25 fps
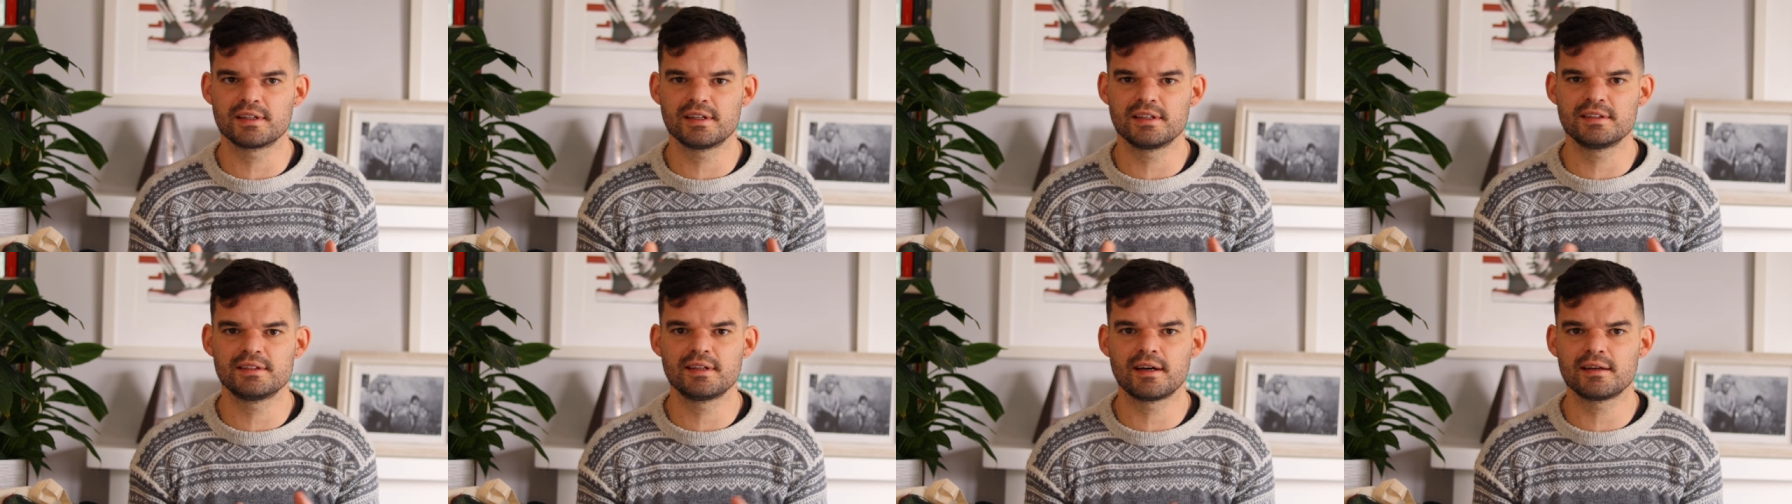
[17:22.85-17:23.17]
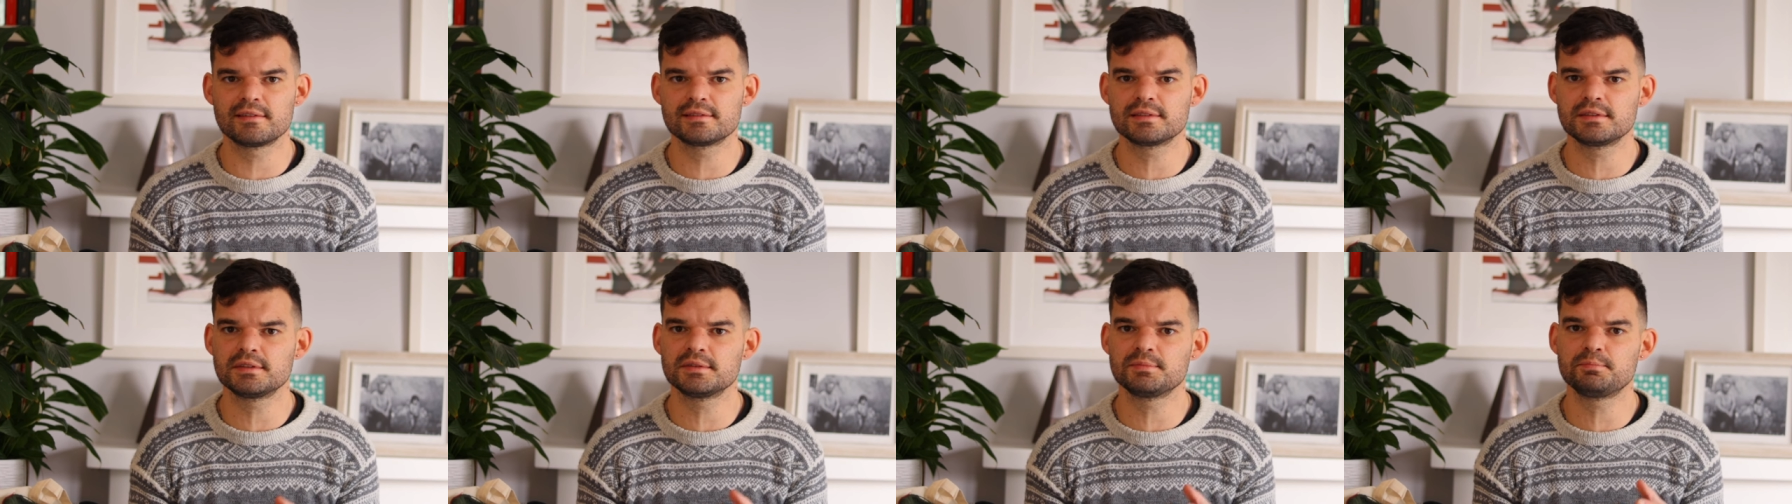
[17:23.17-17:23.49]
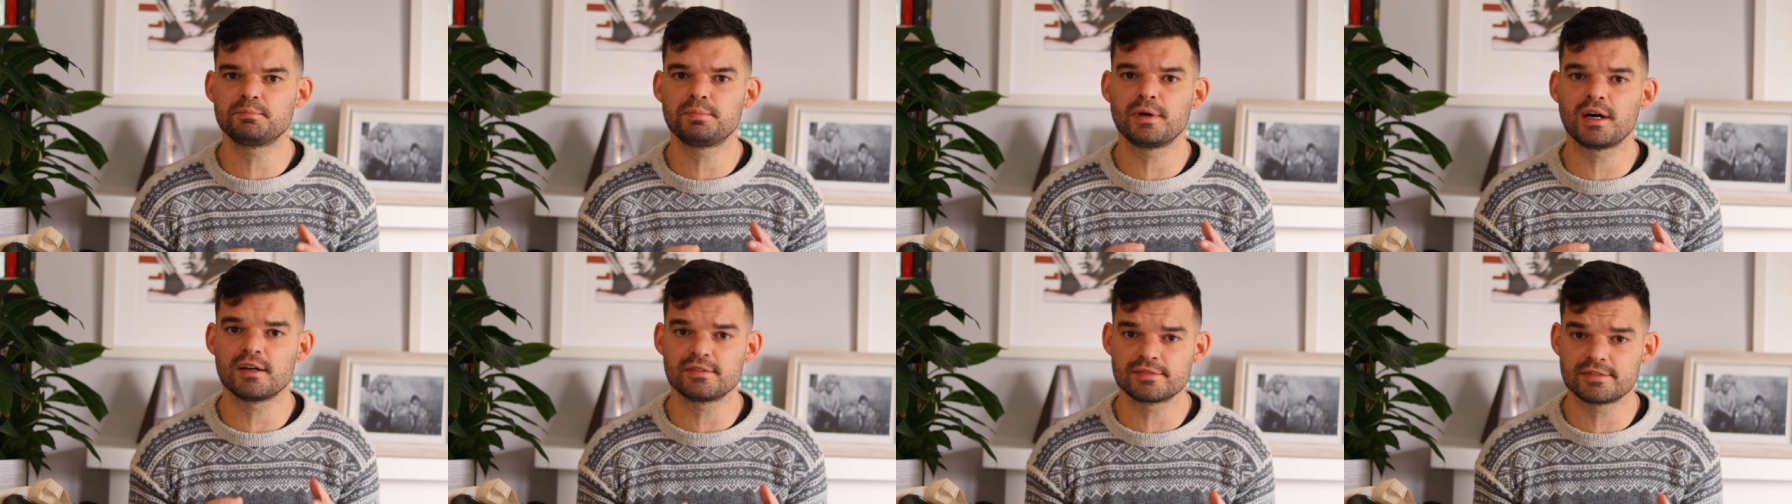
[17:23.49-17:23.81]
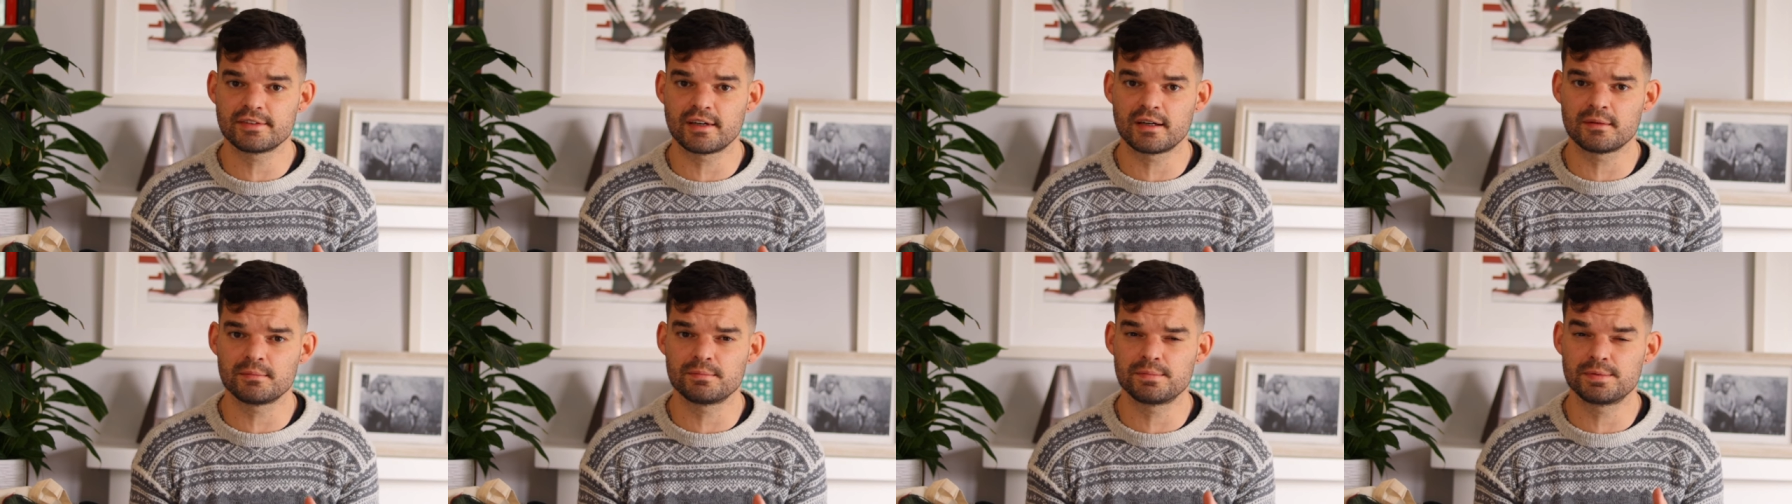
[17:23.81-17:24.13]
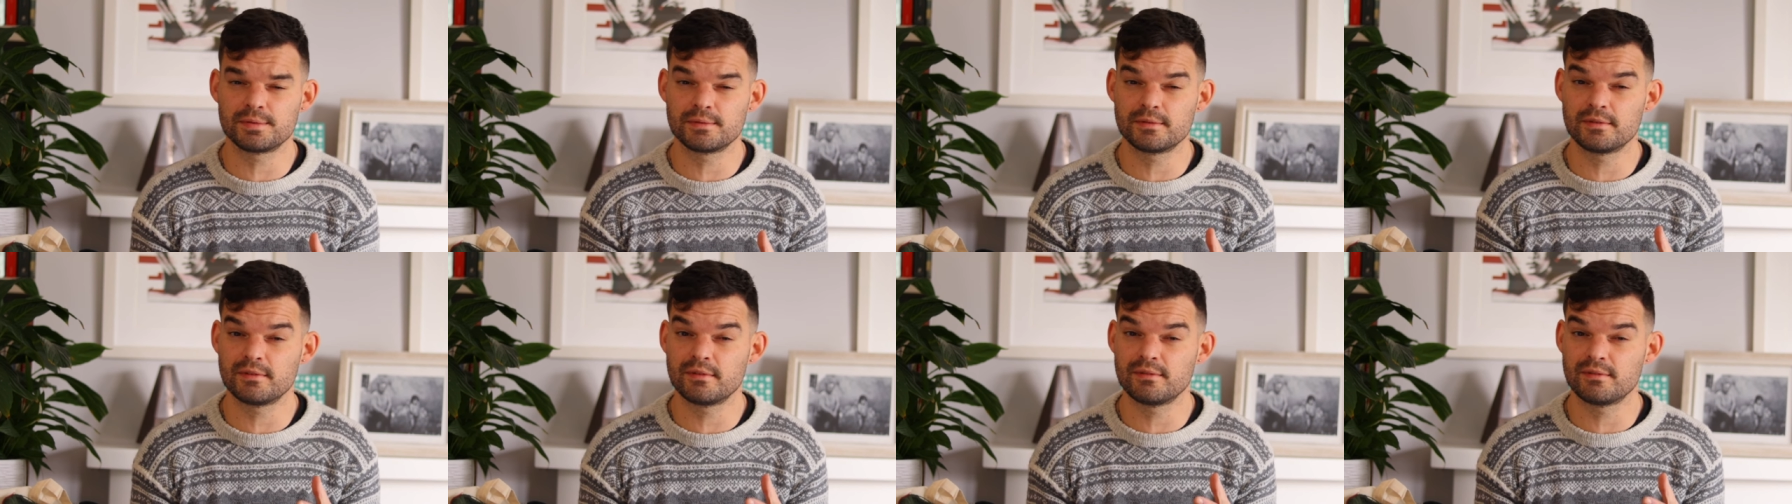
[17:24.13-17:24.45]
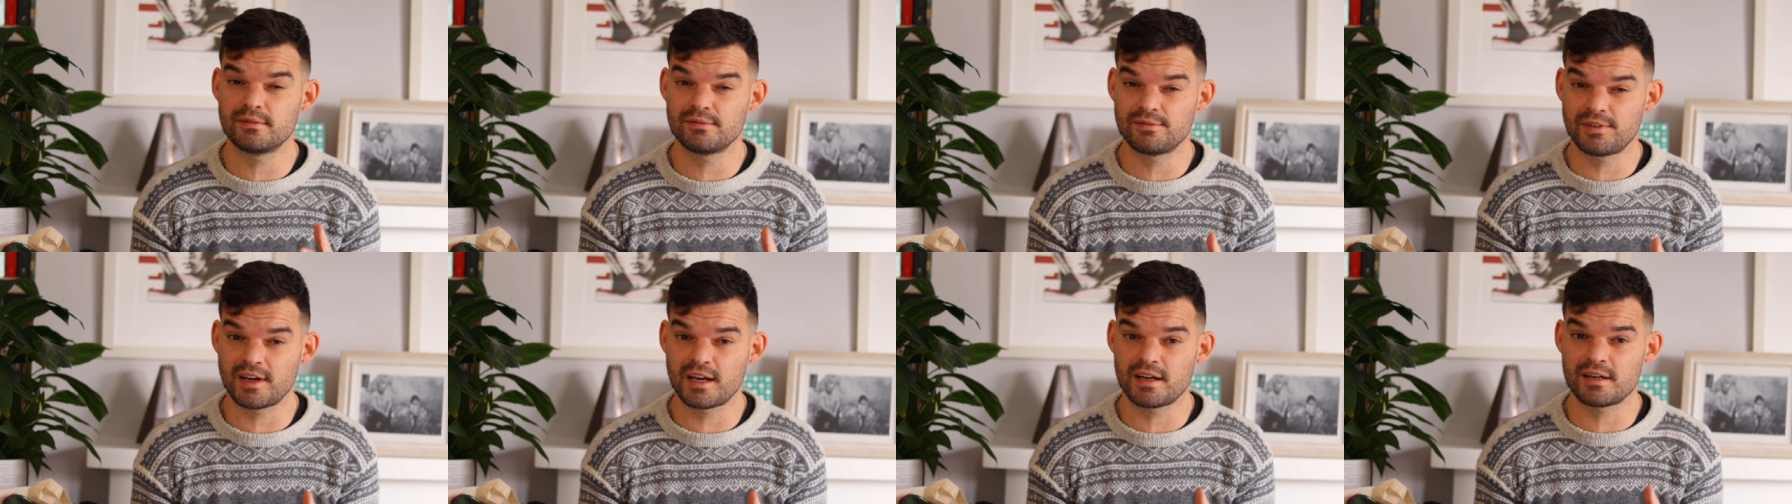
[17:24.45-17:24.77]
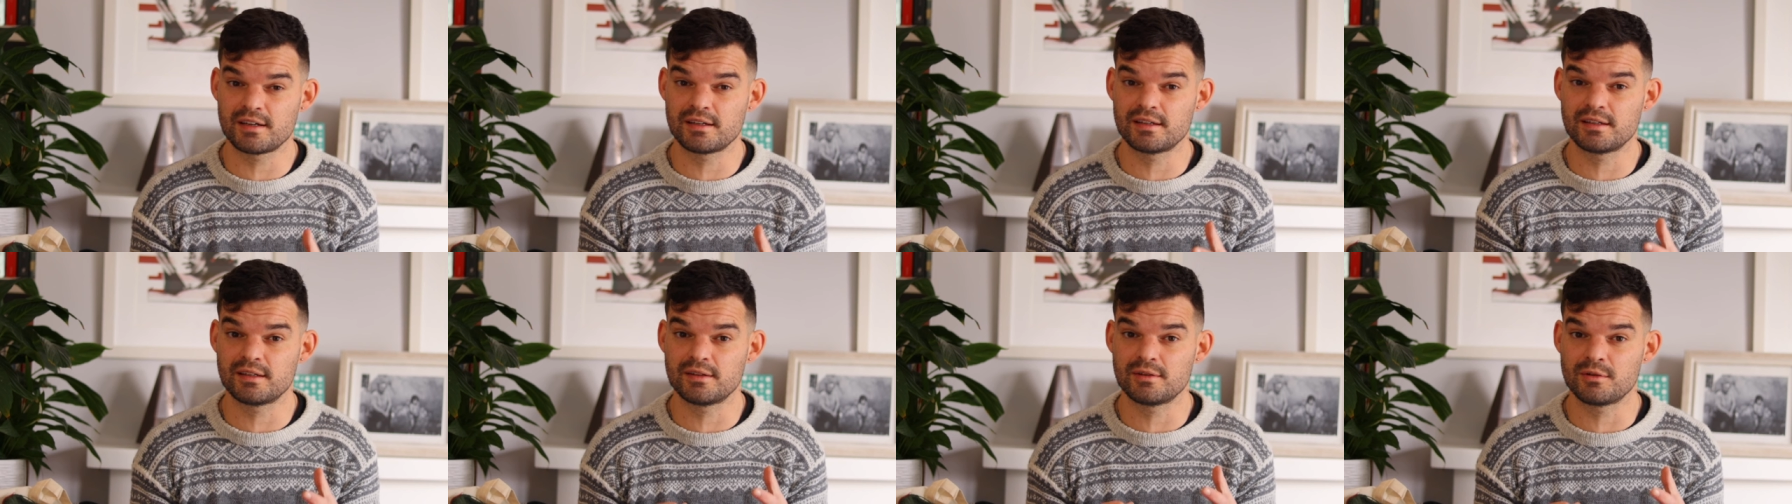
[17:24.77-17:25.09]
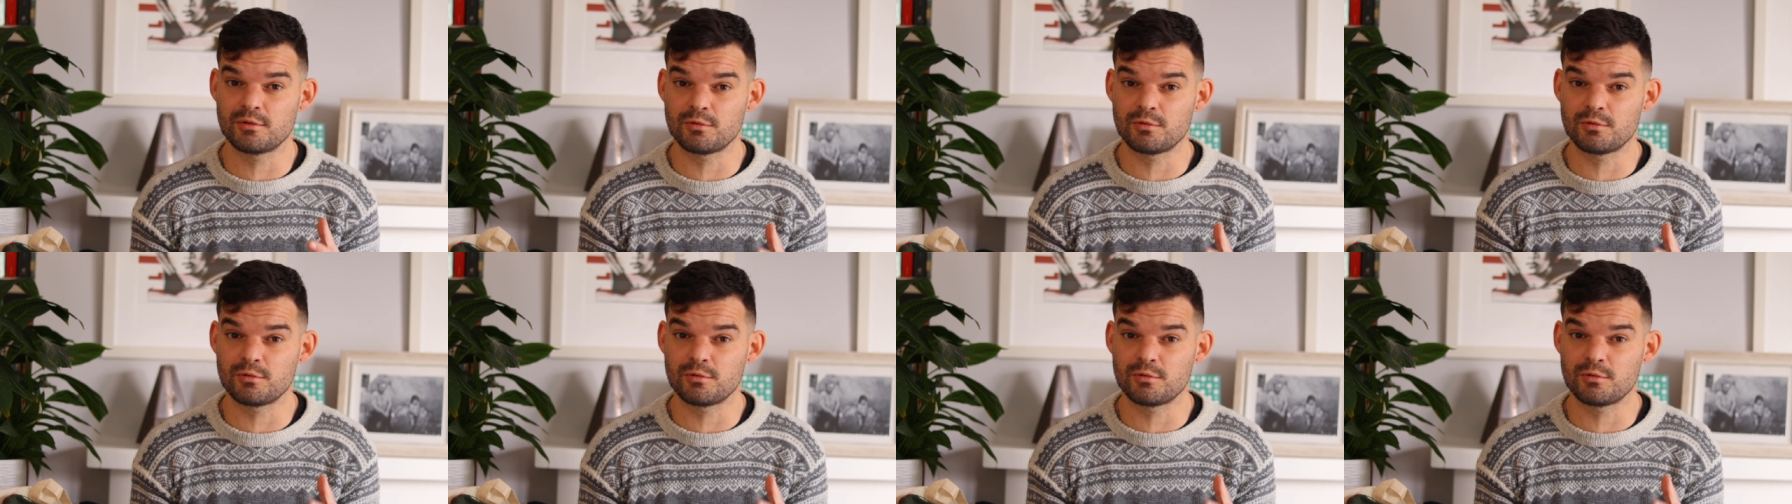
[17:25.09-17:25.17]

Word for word: It doesn't puff up very